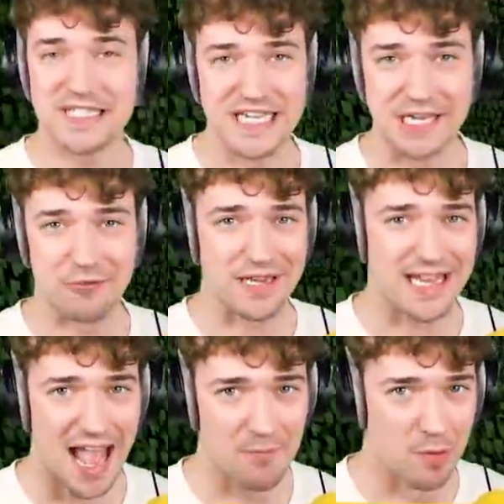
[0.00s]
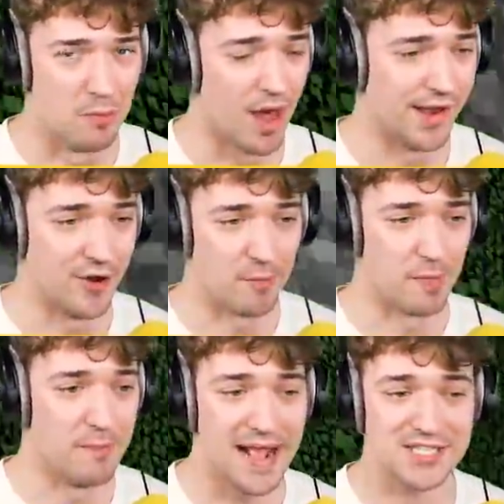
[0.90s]
secret camera monitor,
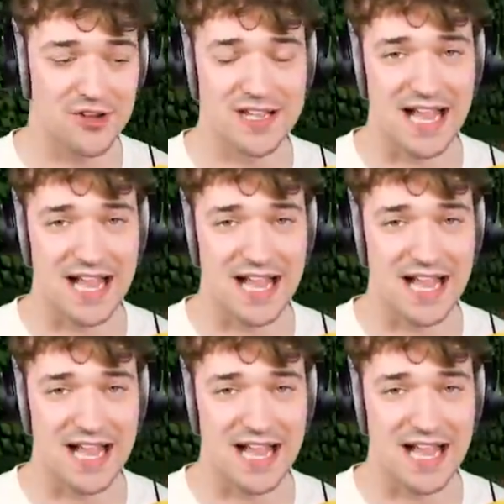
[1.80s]
but make sure you